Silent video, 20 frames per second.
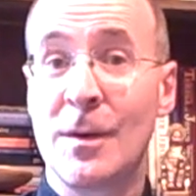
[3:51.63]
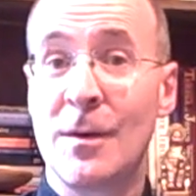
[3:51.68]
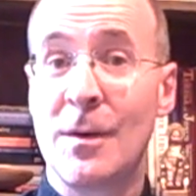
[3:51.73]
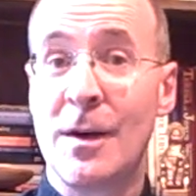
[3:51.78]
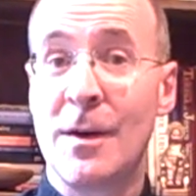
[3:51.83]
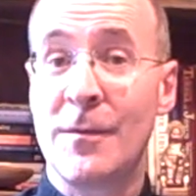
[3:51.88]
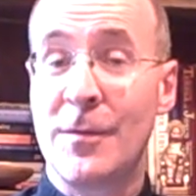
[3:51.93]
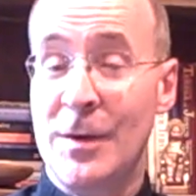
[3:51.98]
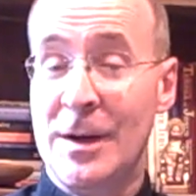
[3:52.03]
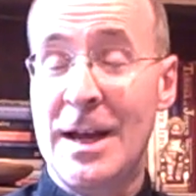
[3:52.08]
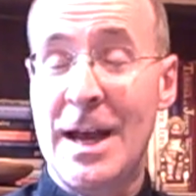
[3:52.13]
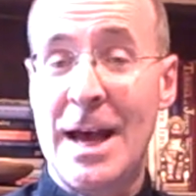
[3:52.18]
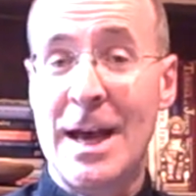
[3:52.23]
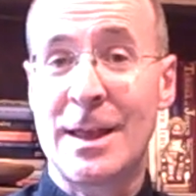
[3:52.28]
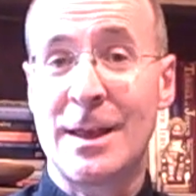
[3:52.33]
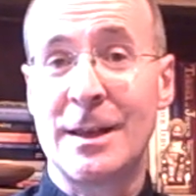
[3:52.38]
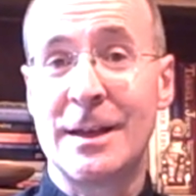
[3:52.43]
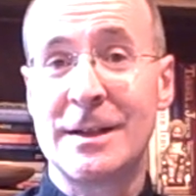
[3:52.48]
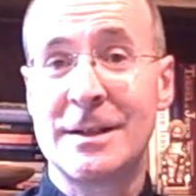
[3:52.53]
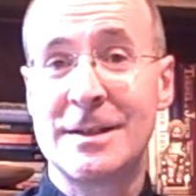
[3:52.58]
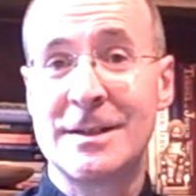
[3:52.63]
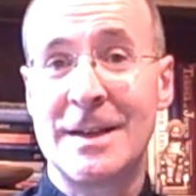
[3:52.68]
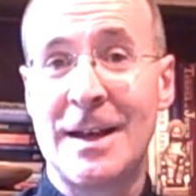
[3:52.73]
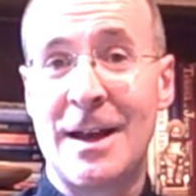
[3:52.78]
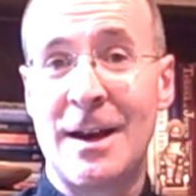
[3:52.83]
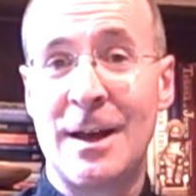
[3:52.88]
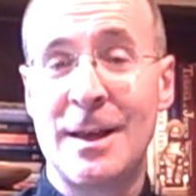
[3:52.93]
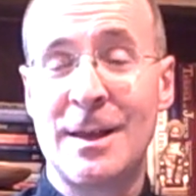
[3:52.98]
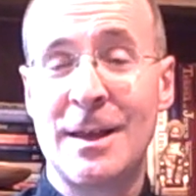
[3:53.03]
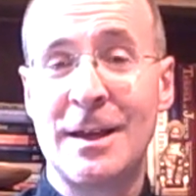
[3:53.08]
uh, for Catholics,
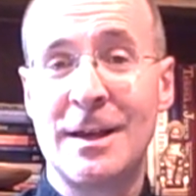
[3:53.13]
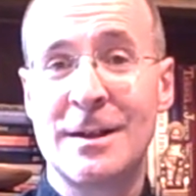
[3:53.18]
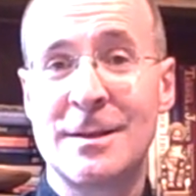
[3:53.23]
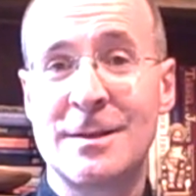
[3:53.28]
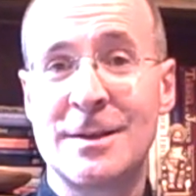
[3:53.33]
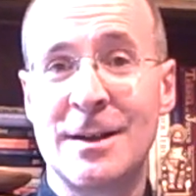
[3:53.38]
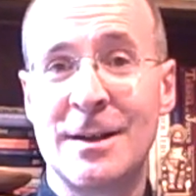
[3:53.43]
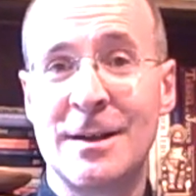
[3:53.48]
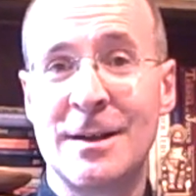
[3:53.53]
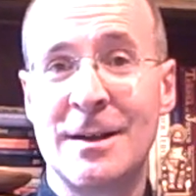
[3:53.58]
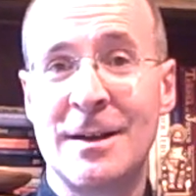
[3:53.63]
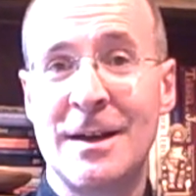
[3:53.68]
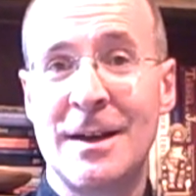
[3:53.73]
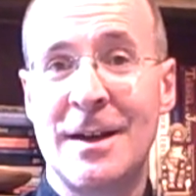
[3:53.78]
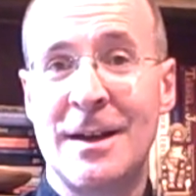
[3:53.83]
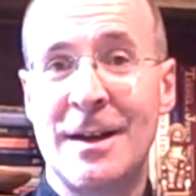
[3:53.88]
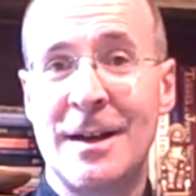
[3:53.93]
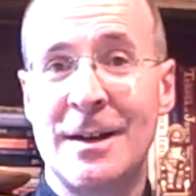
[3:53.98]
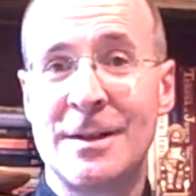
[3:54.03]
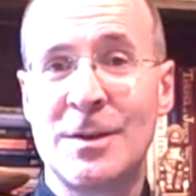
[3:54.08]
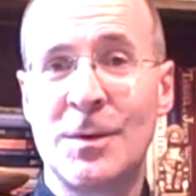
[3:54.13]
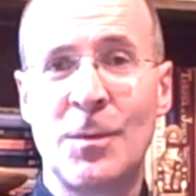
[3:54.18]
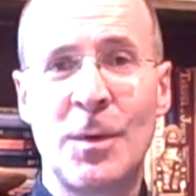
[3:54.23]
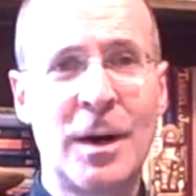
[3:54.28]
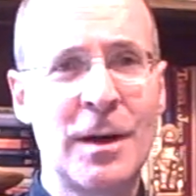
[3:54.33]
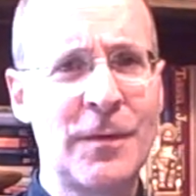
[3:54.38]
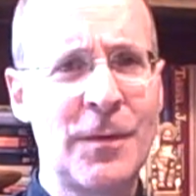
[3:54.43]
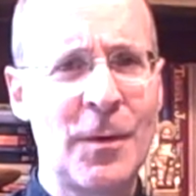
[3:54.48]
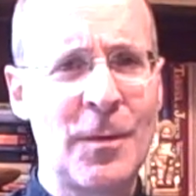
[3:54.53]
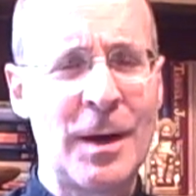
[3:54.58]
and I think it's a it's a
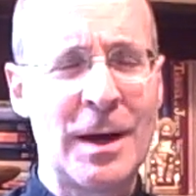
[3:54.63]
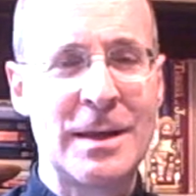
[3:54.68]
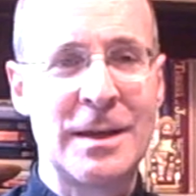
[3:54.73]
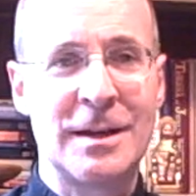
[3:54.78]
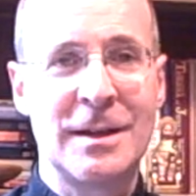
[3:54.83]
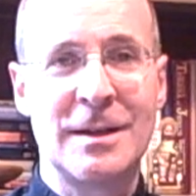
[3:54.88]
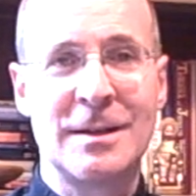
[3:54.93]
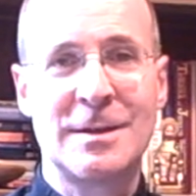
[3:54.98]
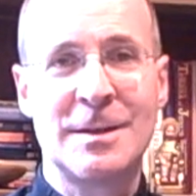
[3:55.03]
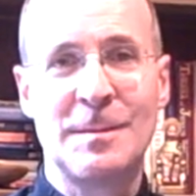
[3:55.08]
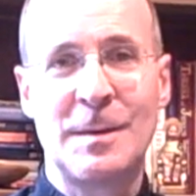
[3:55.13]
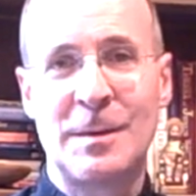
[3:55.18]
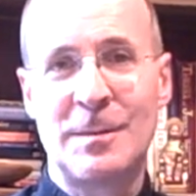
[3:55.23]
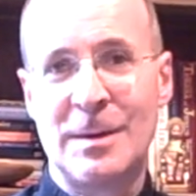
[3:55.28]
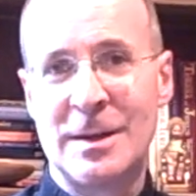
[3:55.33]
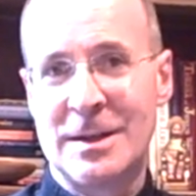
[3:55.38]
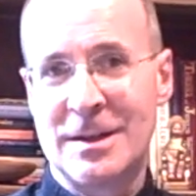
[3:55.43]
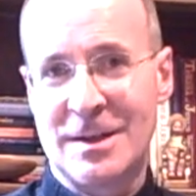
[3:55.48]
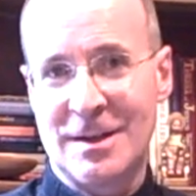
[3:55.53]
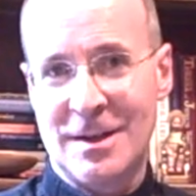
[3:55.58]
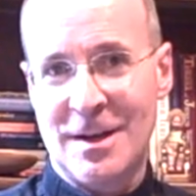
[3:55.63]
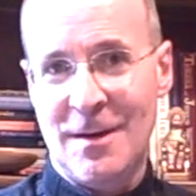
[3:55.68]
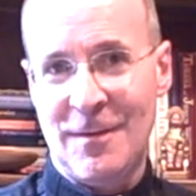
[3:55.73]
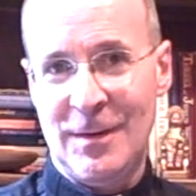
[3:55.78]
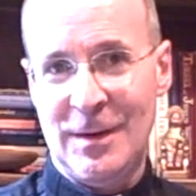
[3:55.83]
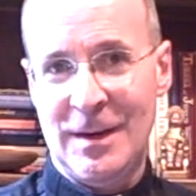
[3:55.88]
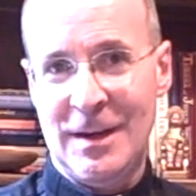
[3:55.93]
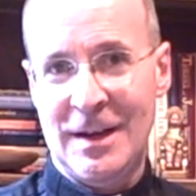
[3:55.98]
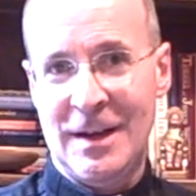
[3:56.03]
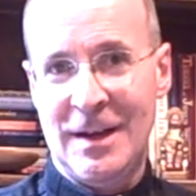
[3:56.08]
wonderful way that needs to be
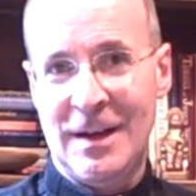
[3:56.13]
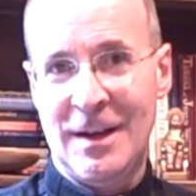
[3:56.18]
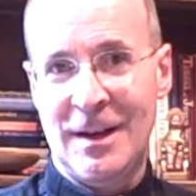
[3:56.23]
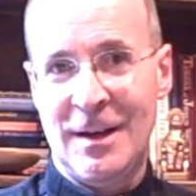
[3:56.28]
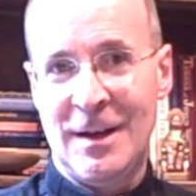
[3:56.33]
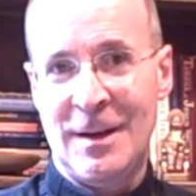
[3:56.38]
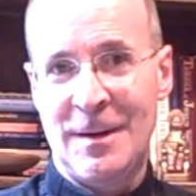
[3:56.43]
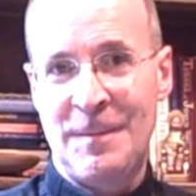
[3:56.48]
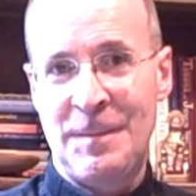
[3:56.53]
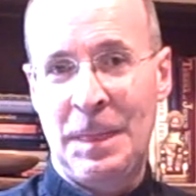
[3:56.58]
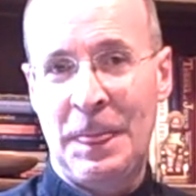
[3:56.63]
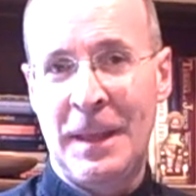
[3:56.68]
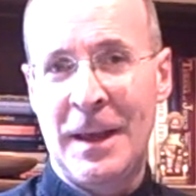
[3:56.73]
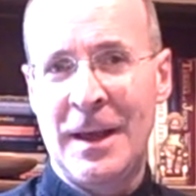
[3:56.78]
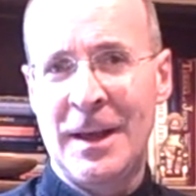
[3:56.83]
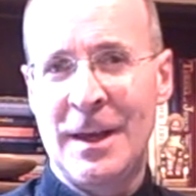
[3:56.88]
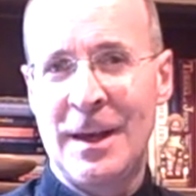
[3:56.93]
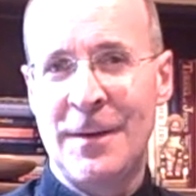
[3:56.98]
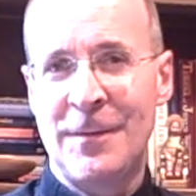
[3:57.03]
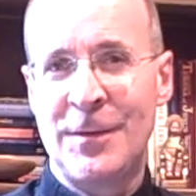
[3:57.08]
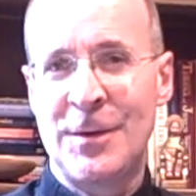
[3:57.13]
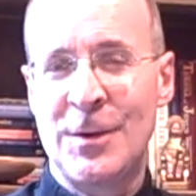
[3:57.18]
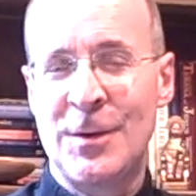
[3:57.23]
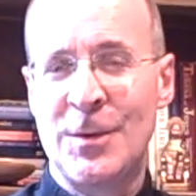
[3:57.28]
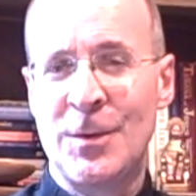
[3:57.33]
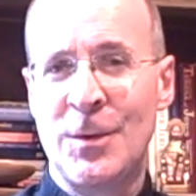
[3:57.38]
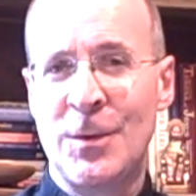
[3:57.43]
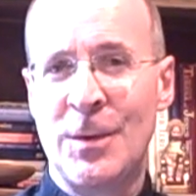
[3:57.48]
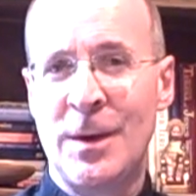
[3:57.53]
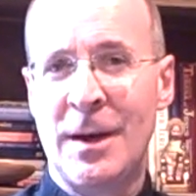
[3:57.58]
rediscovered. And um, if
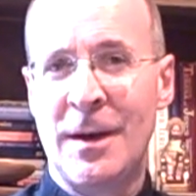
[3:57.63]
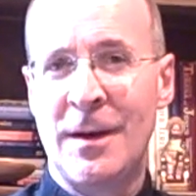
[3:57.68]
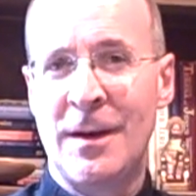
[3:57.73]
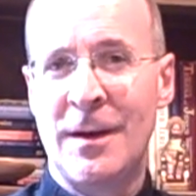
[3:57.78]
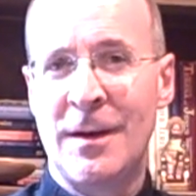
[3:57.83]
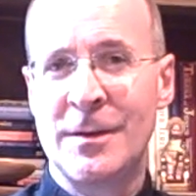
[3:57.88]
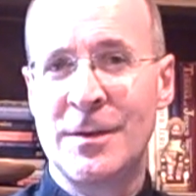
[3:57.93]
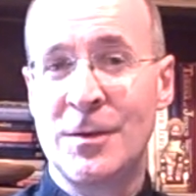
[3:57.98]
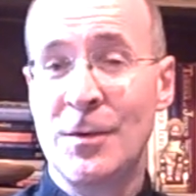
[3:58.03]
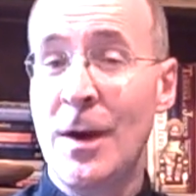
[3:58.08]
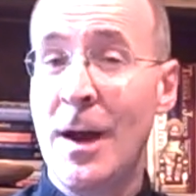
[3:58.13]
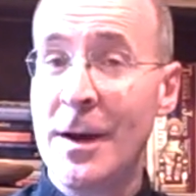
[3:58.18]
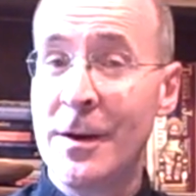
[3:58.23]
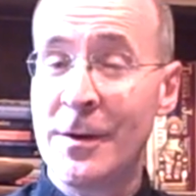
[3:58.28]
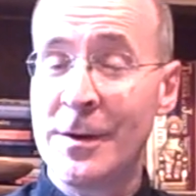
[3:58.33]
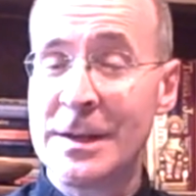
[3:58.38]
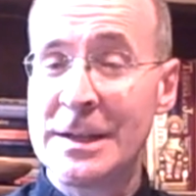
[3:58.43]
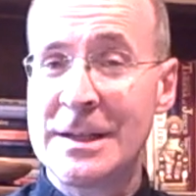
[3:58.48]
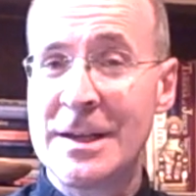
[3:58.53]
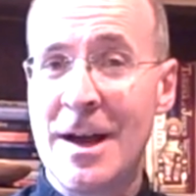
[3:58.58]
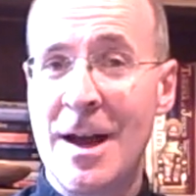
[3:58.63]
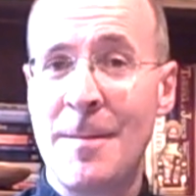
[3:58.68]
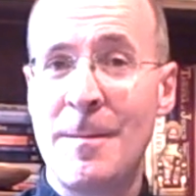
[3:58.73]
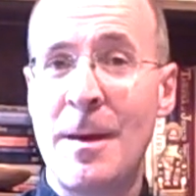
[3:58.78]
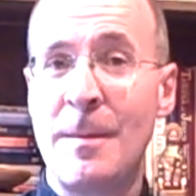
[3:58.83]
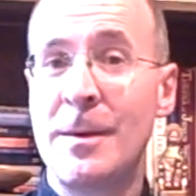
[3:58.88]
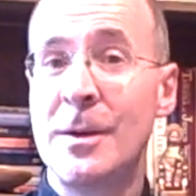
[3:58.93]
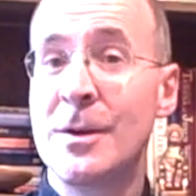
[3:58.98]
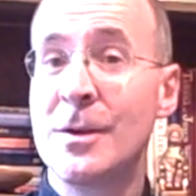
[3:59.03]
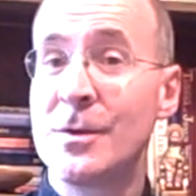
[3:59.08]
you uh, try it all the time,
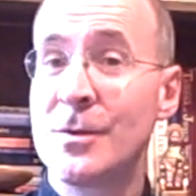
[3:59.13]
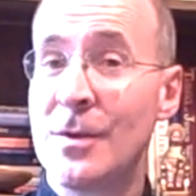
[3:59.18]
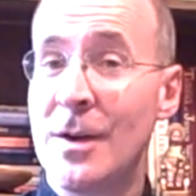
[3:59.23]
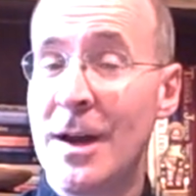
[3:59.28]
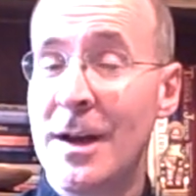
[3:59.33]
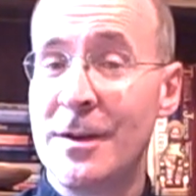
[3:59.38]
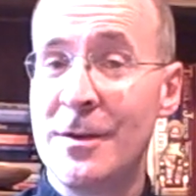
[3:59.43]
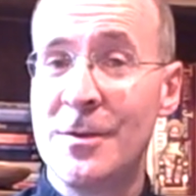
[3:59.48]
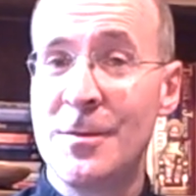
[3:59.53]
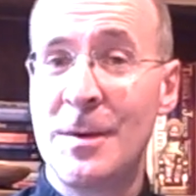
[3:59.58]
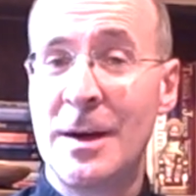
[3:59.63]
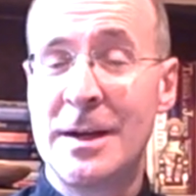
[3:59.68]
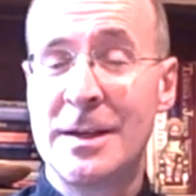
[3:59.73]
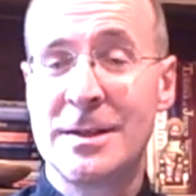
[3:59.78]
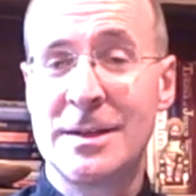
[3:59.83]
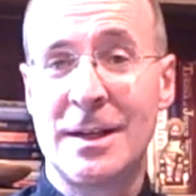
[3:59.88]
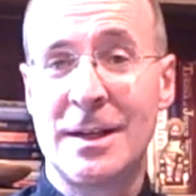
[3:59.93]
maybe you could try new ways